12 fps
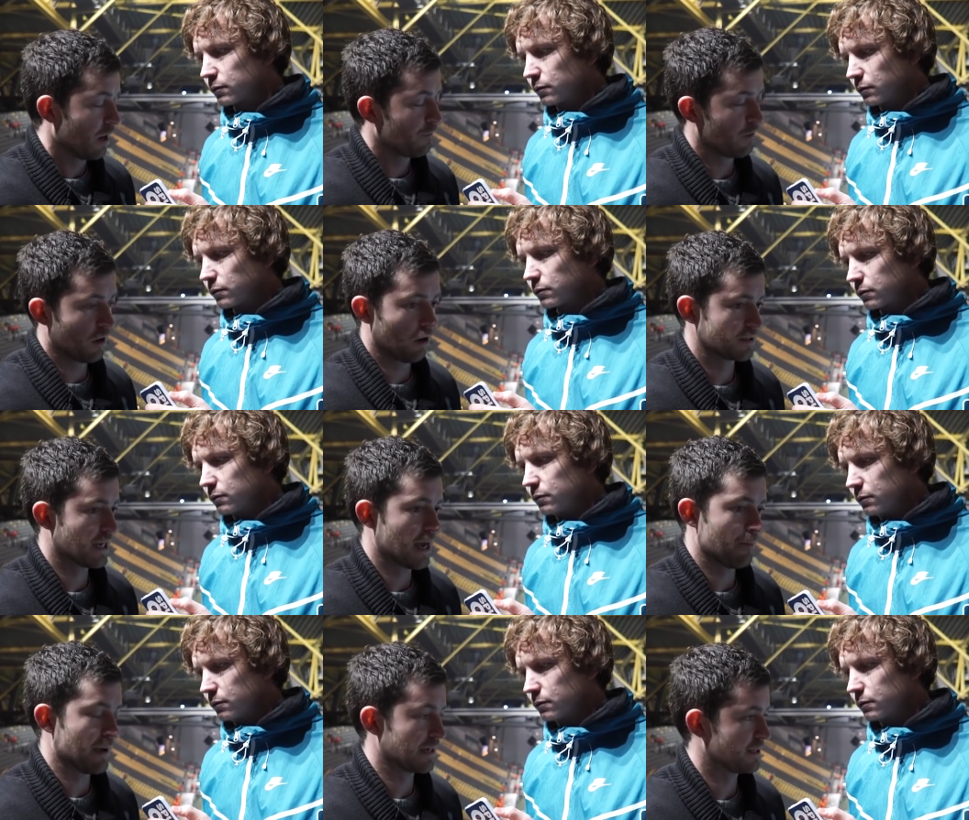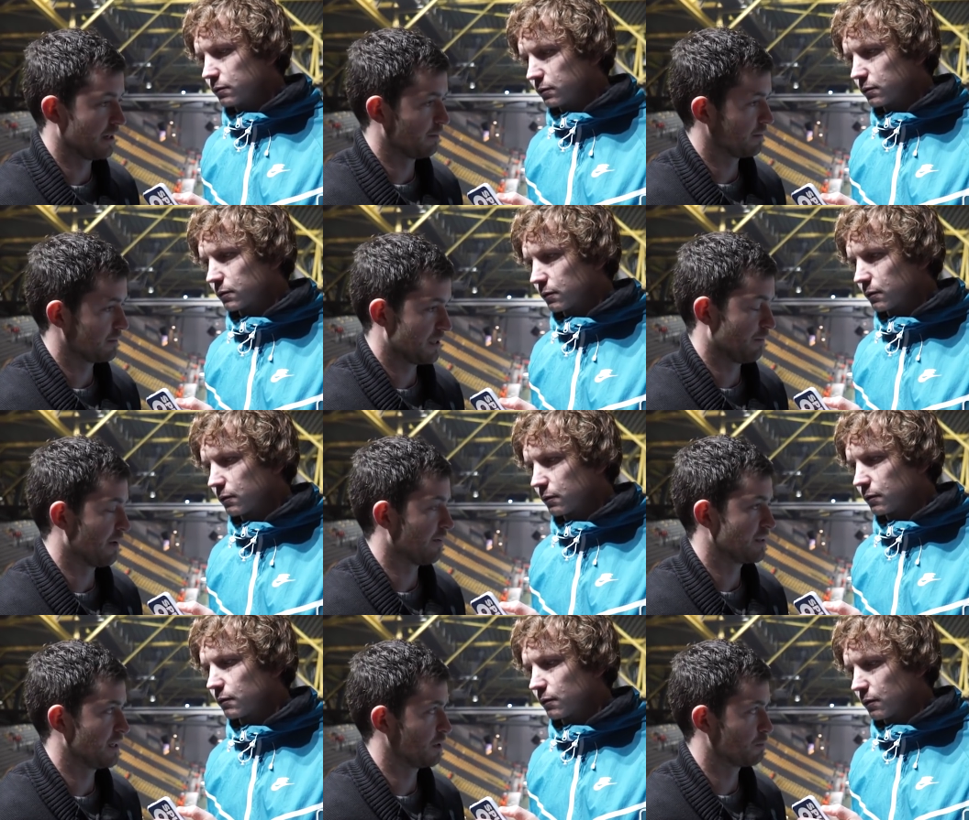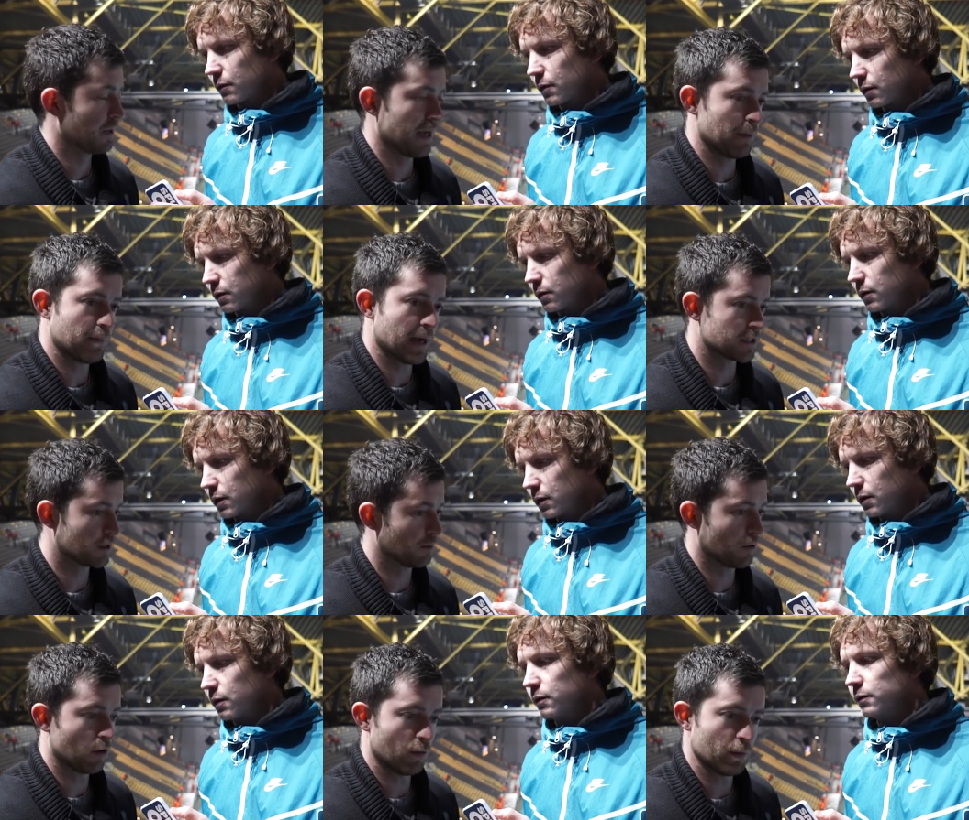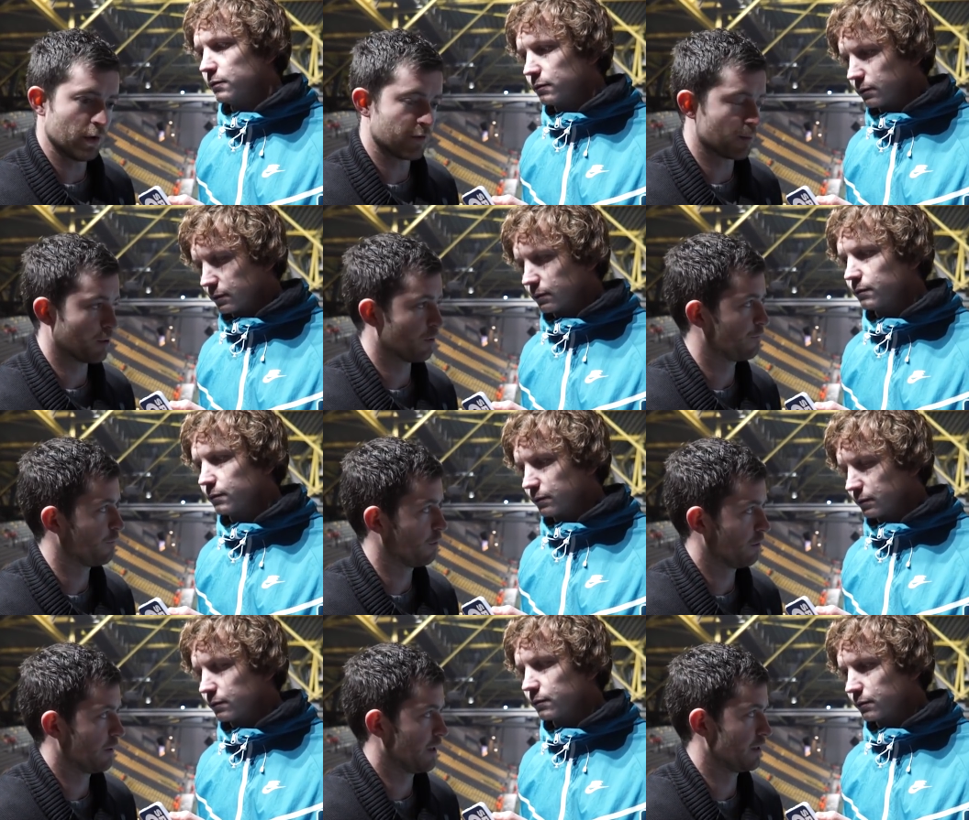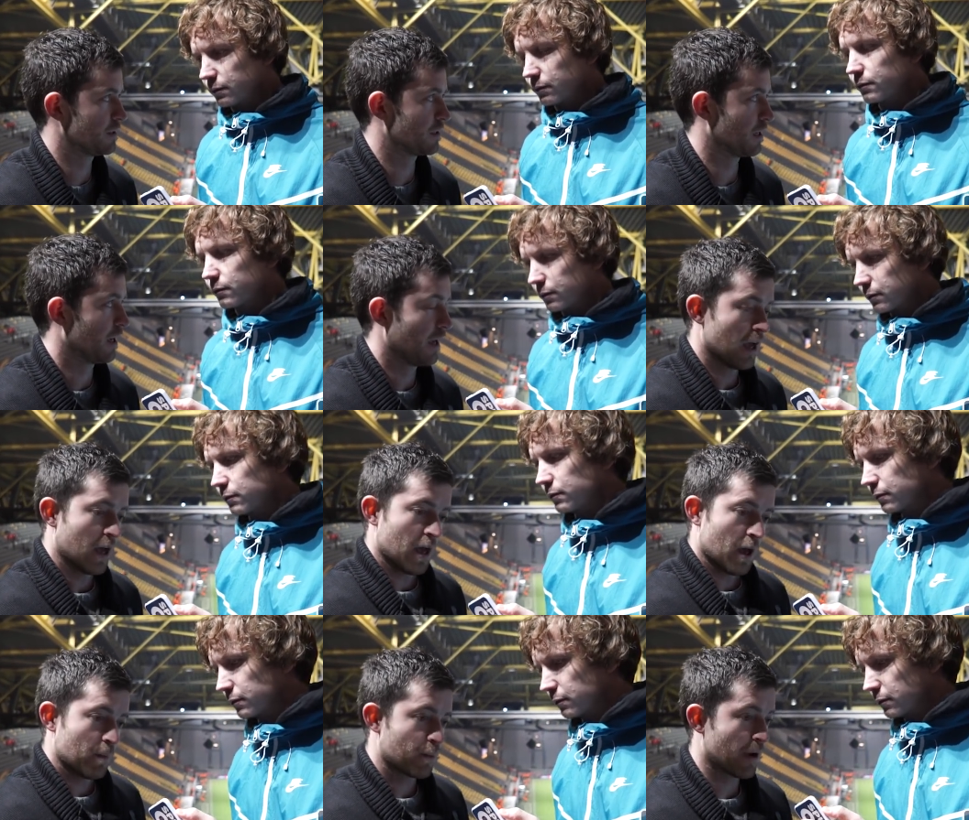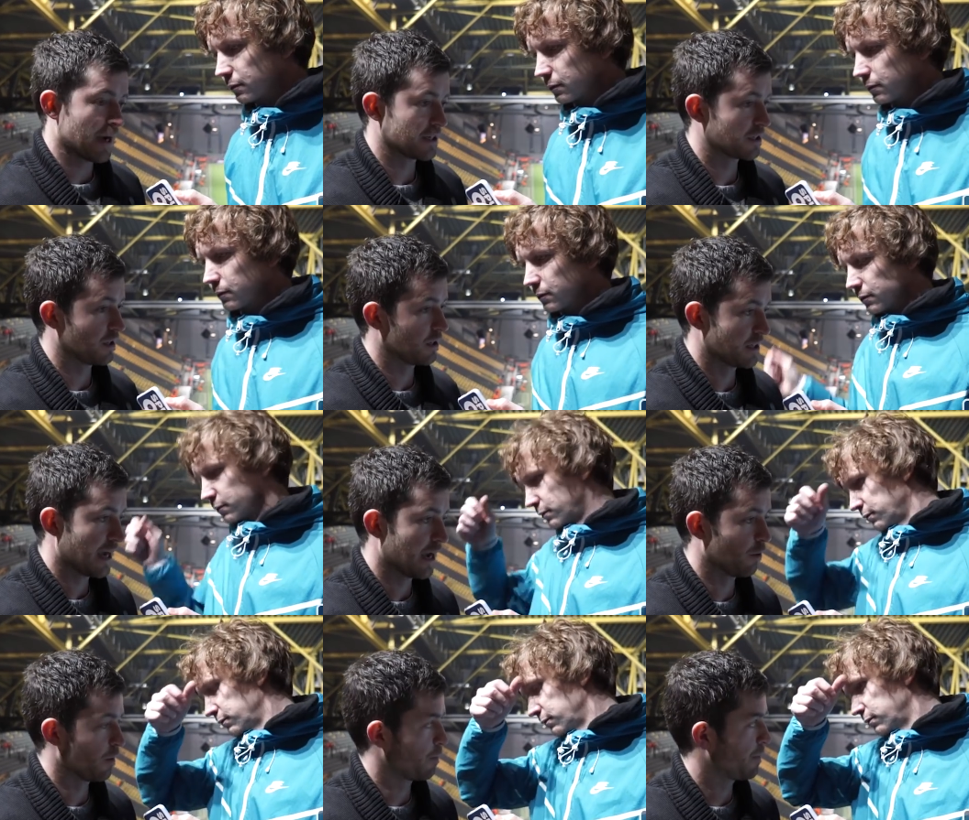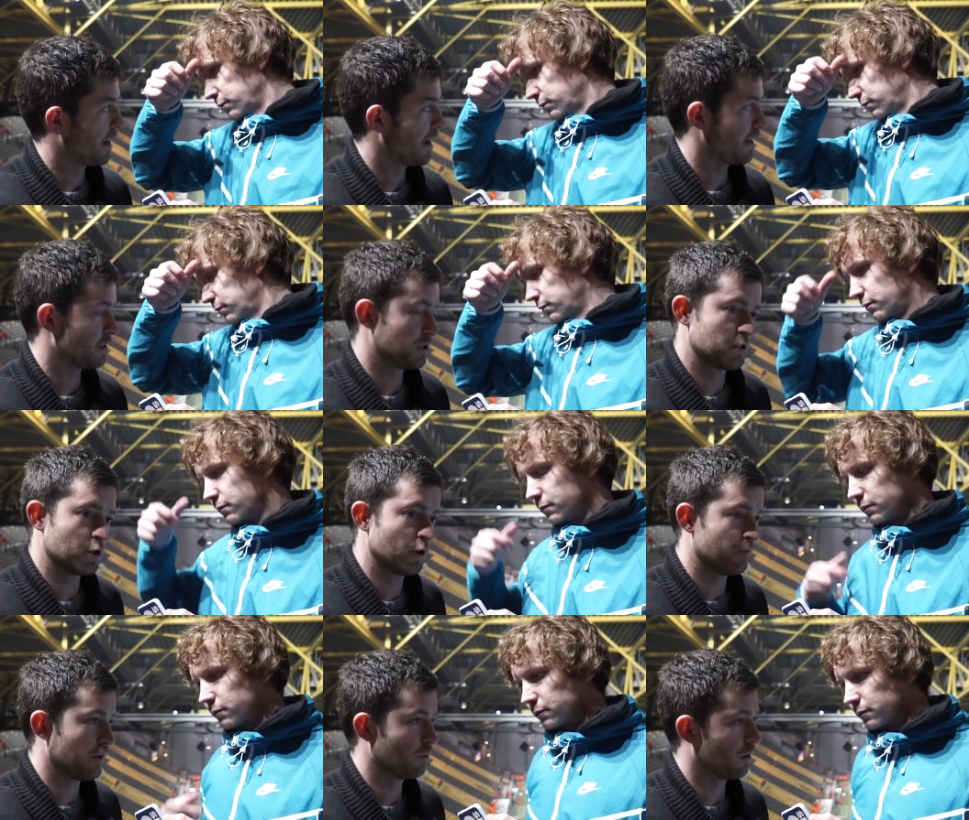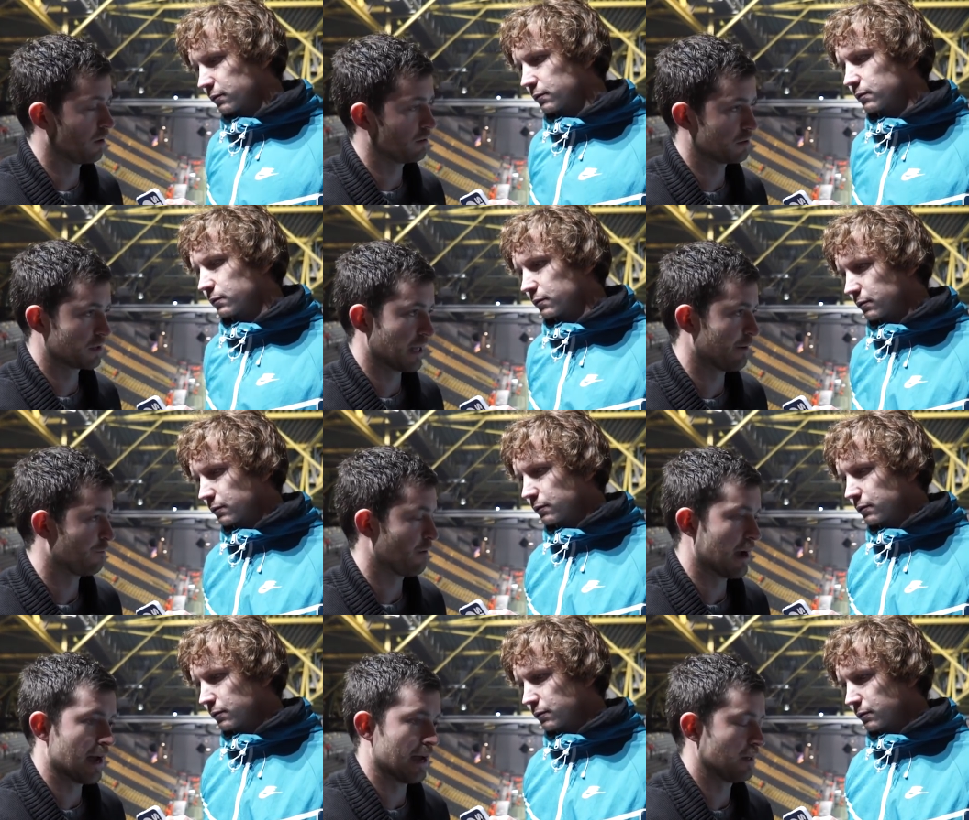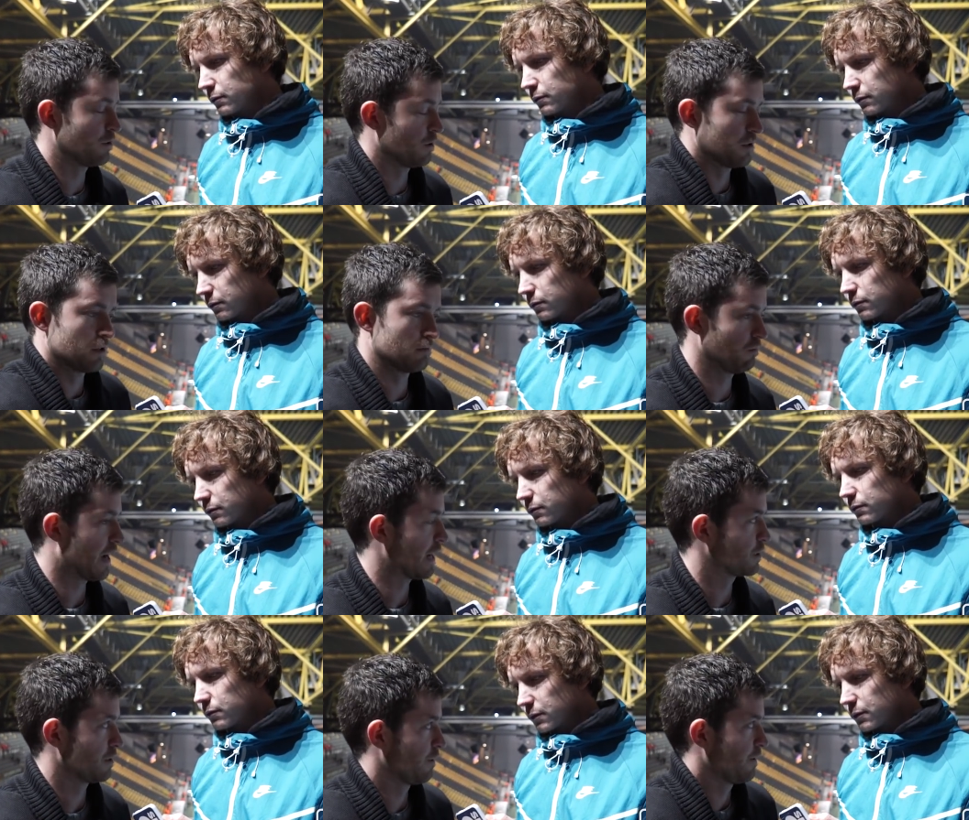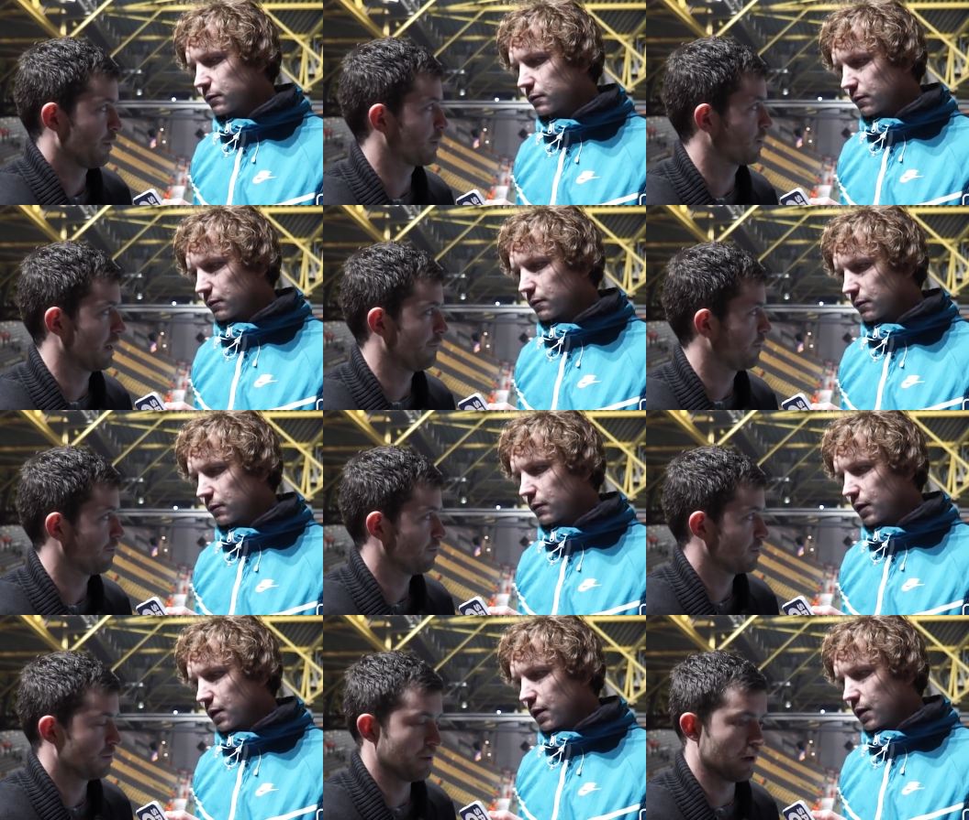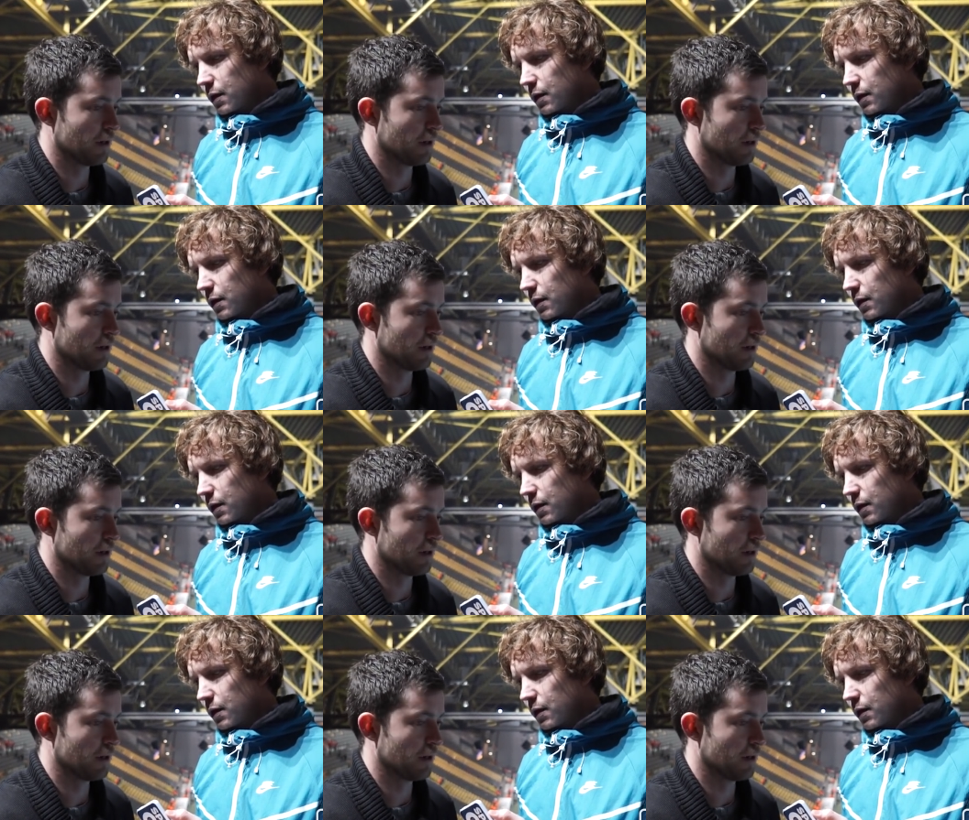Speaker 1: for a long time, best team, team I've ever seen us play. Pass the ball, move the ball forwards Presters high up the pitch, 2v1s left, right, just, I just don't think we could live with them, to be